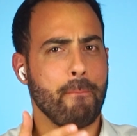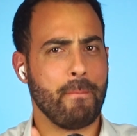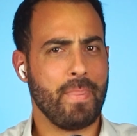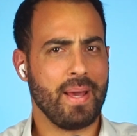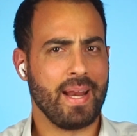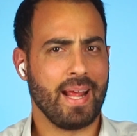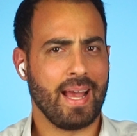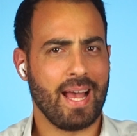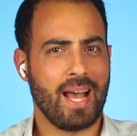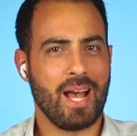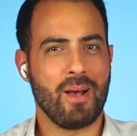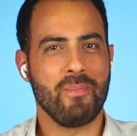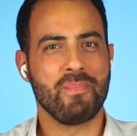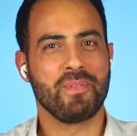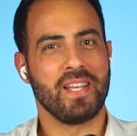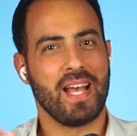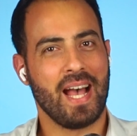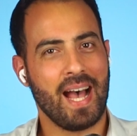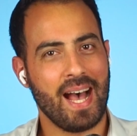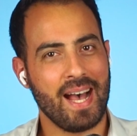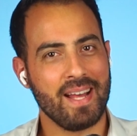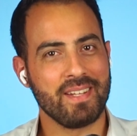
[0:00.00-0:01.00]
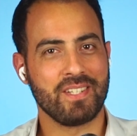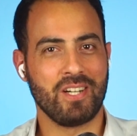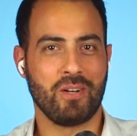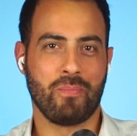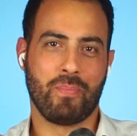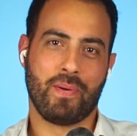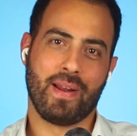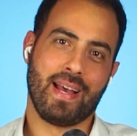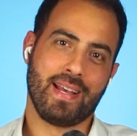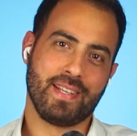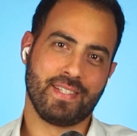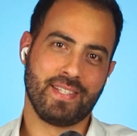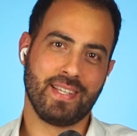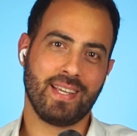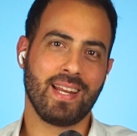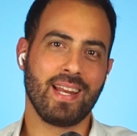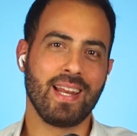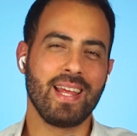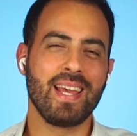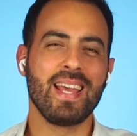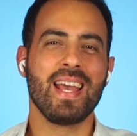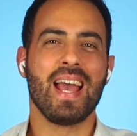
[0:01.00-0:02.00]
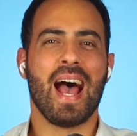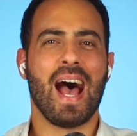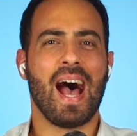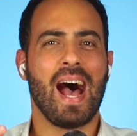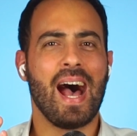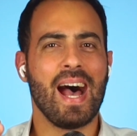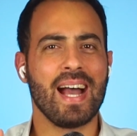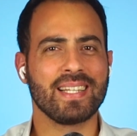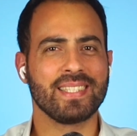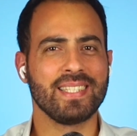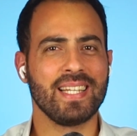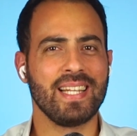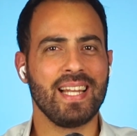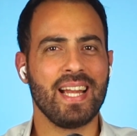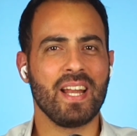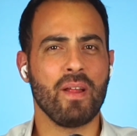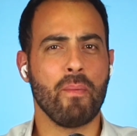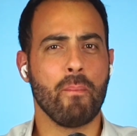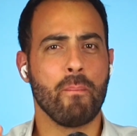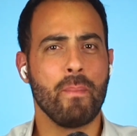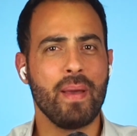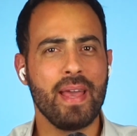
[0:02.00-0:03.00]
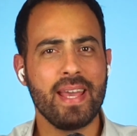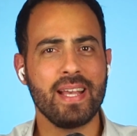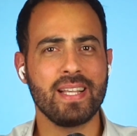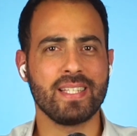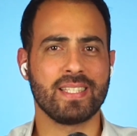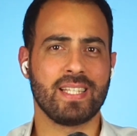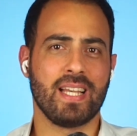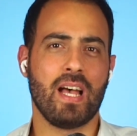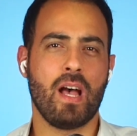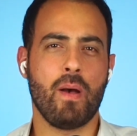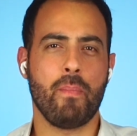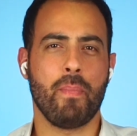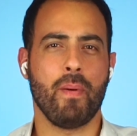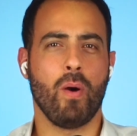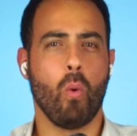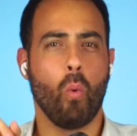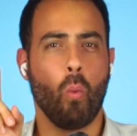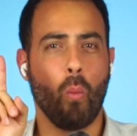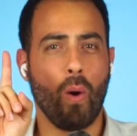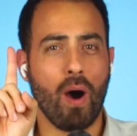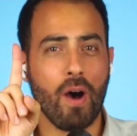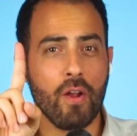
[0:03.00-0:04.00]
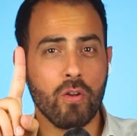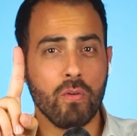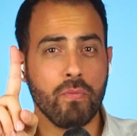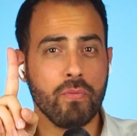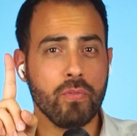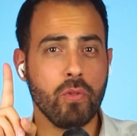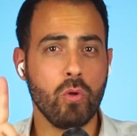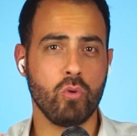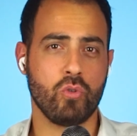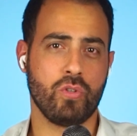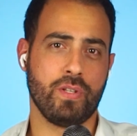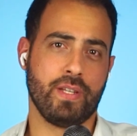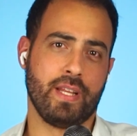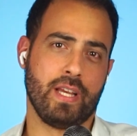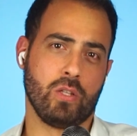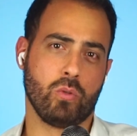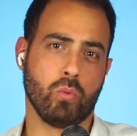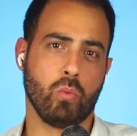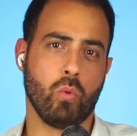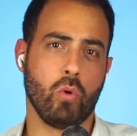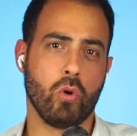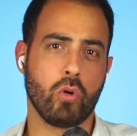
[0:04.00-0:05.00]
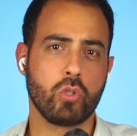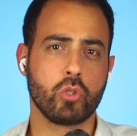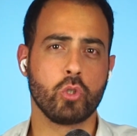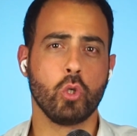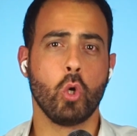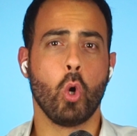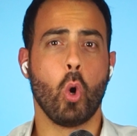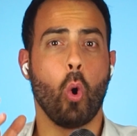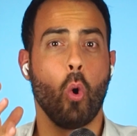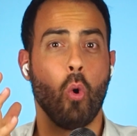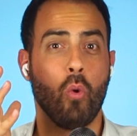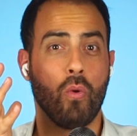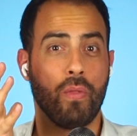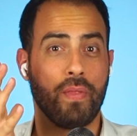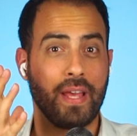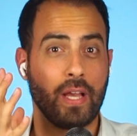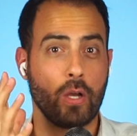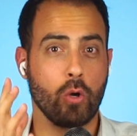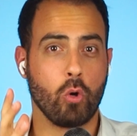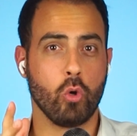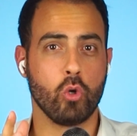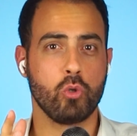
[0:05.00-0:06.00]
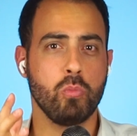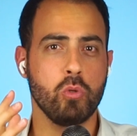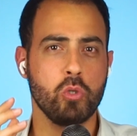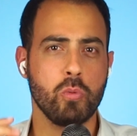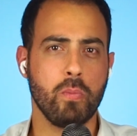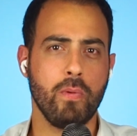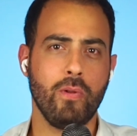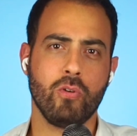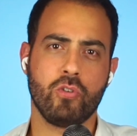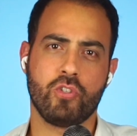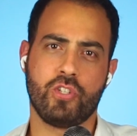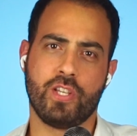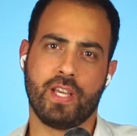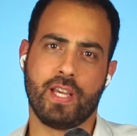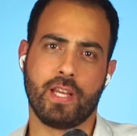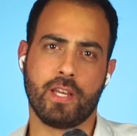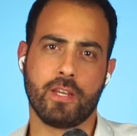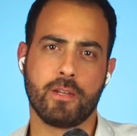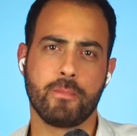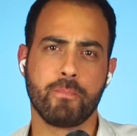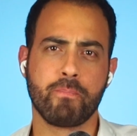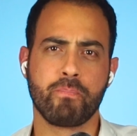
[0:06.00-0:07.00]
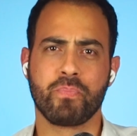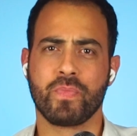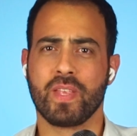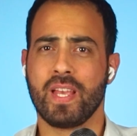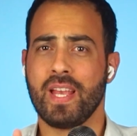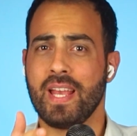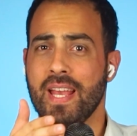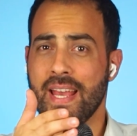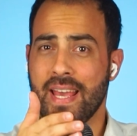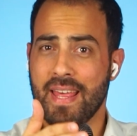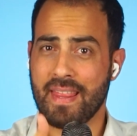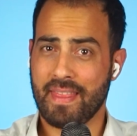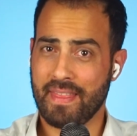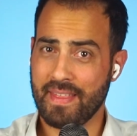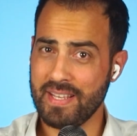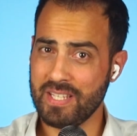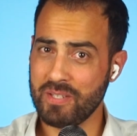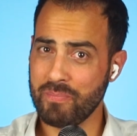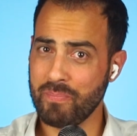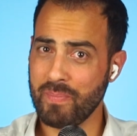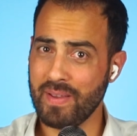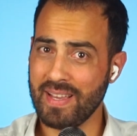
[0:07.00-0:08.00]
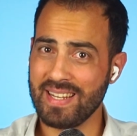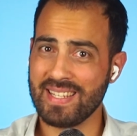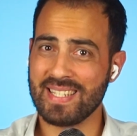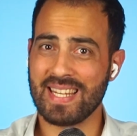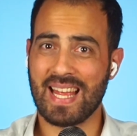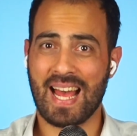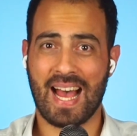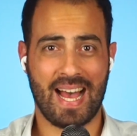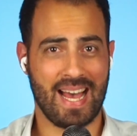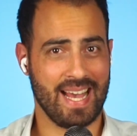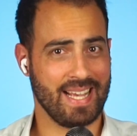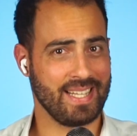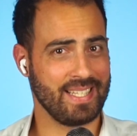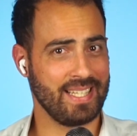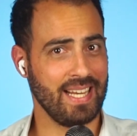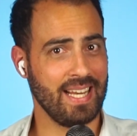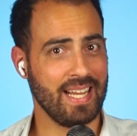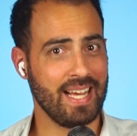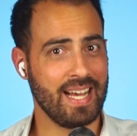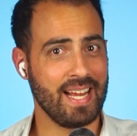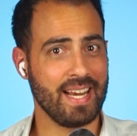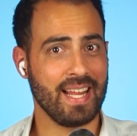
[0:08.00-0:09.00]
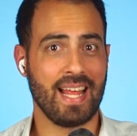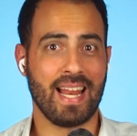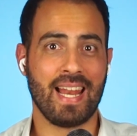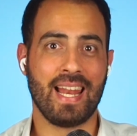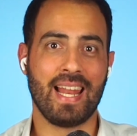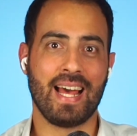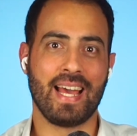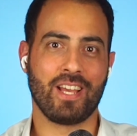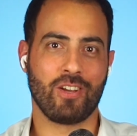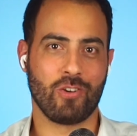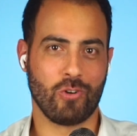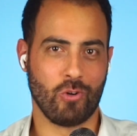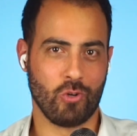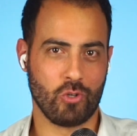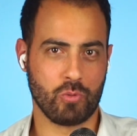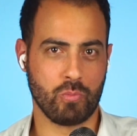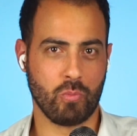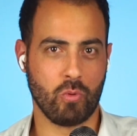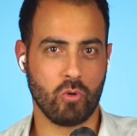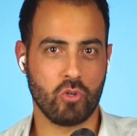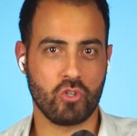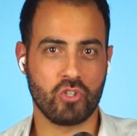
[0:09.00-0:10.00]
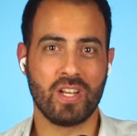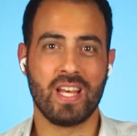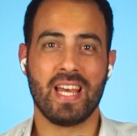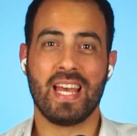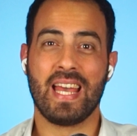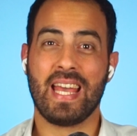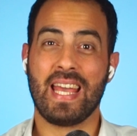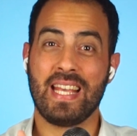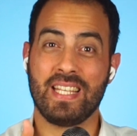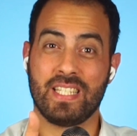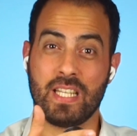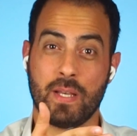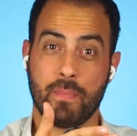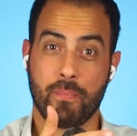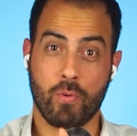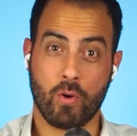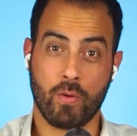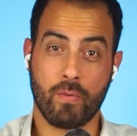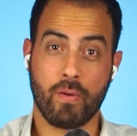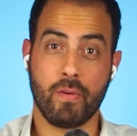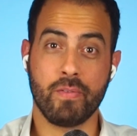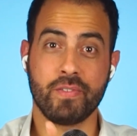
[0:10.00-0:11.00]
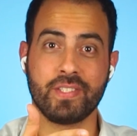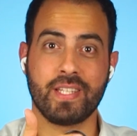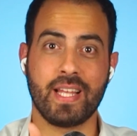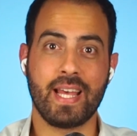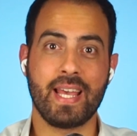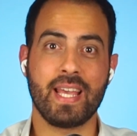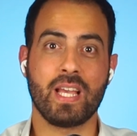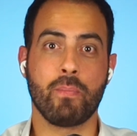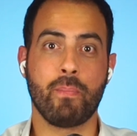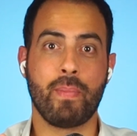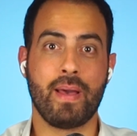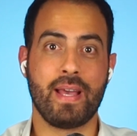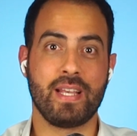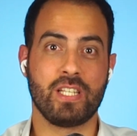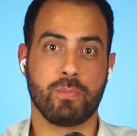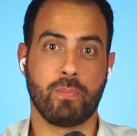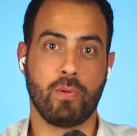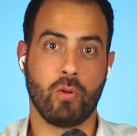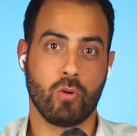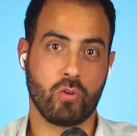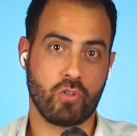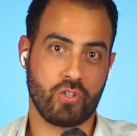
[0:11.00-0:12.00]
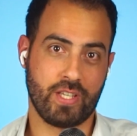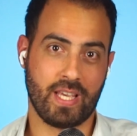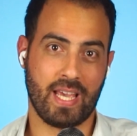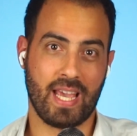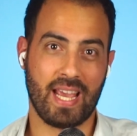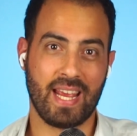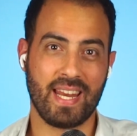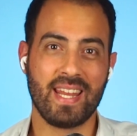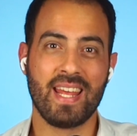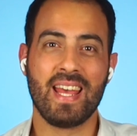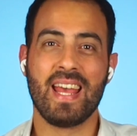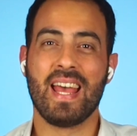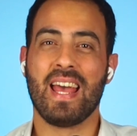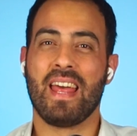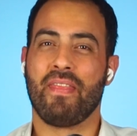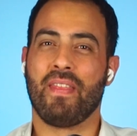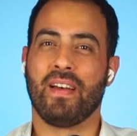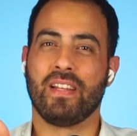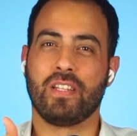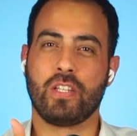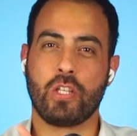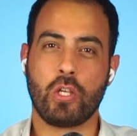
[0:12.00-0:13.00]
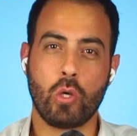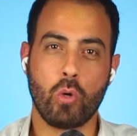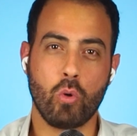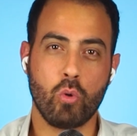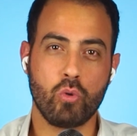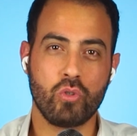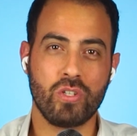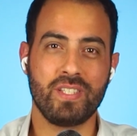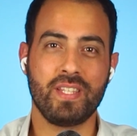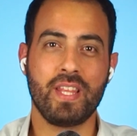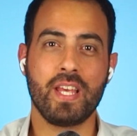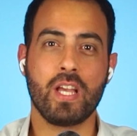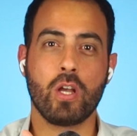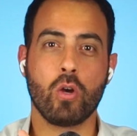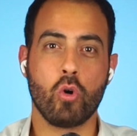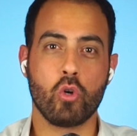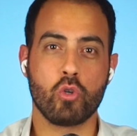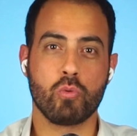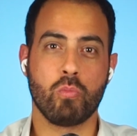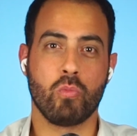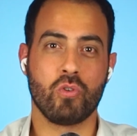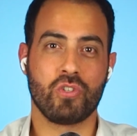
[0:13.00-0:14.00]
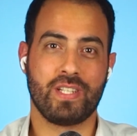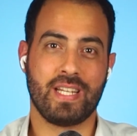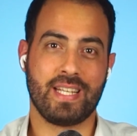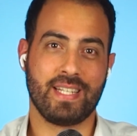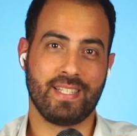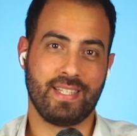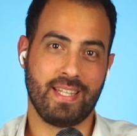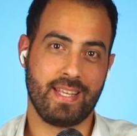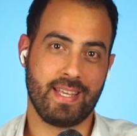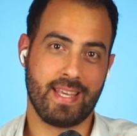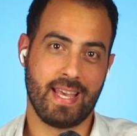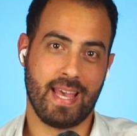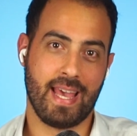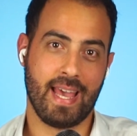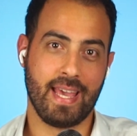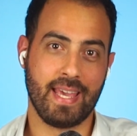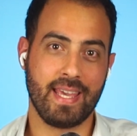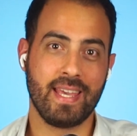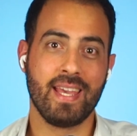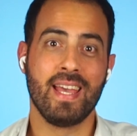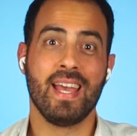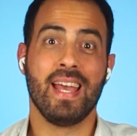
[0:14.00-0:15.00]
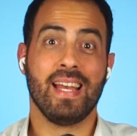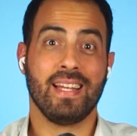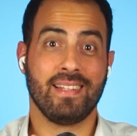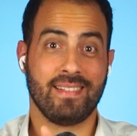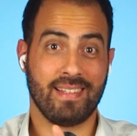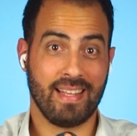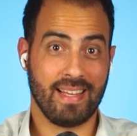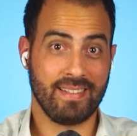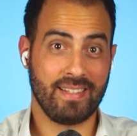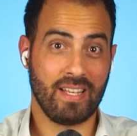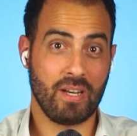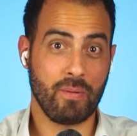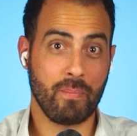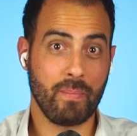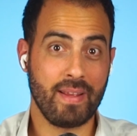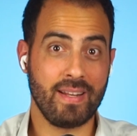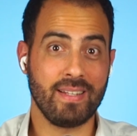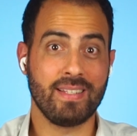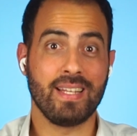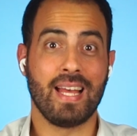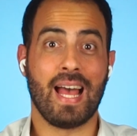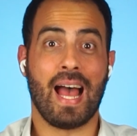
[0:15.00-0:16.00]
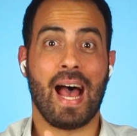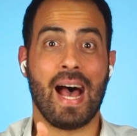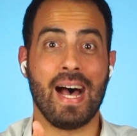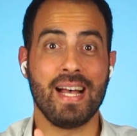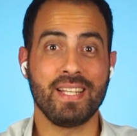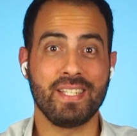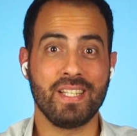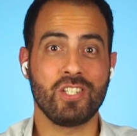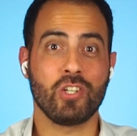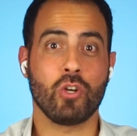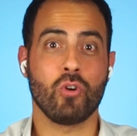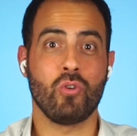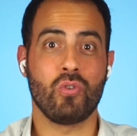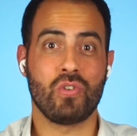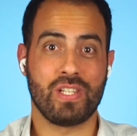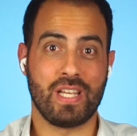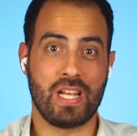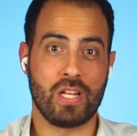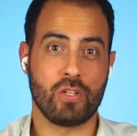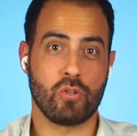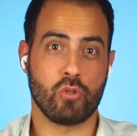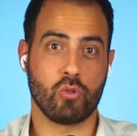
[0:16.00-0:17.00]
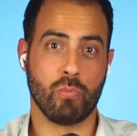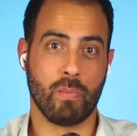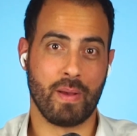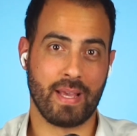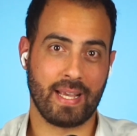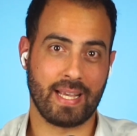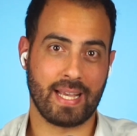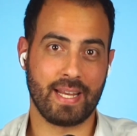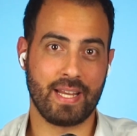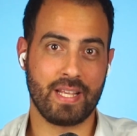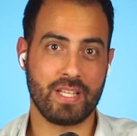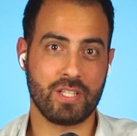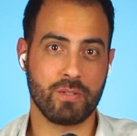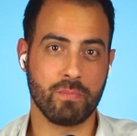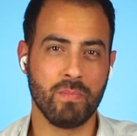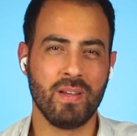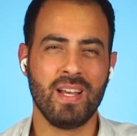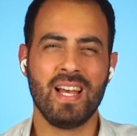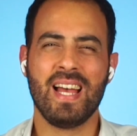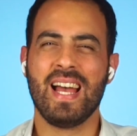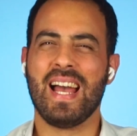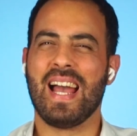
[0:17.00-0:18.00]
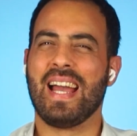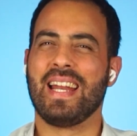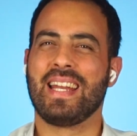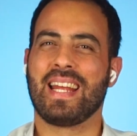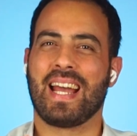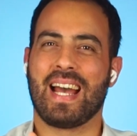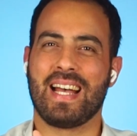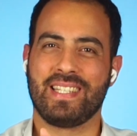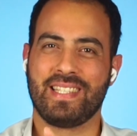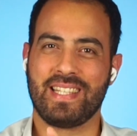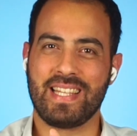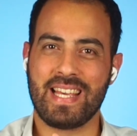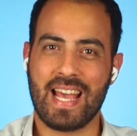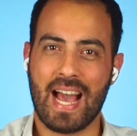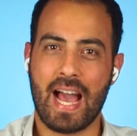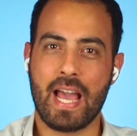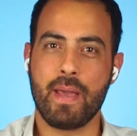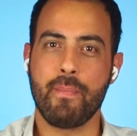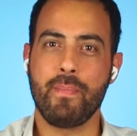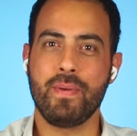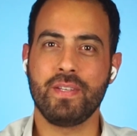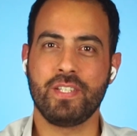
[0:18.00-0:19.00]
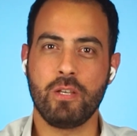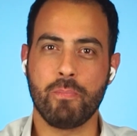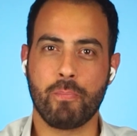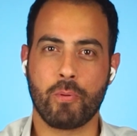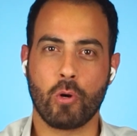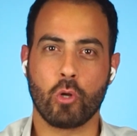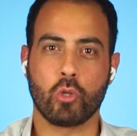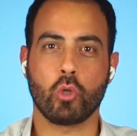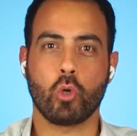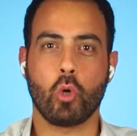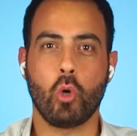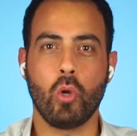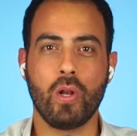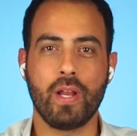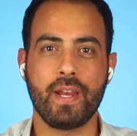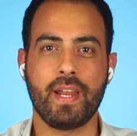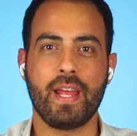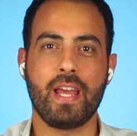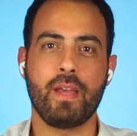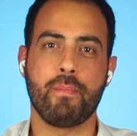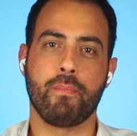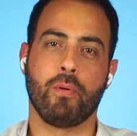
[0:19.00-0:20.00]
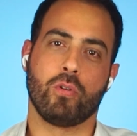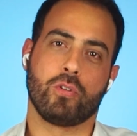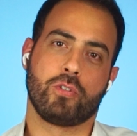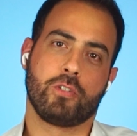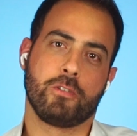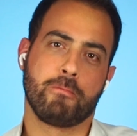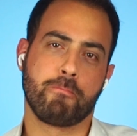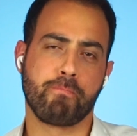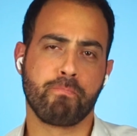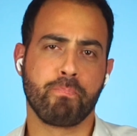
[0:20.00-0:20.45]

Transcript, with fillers: Perhaps unsurprisingly, Axelar makes up one of those networks on the Cosmos blockchain. This means Axelar, like Cosmos, is a proof-of-stake based blockchain that uses the Cosmos SDK, Tendermint as its consensus mechanism and has the IBC protocol enabled.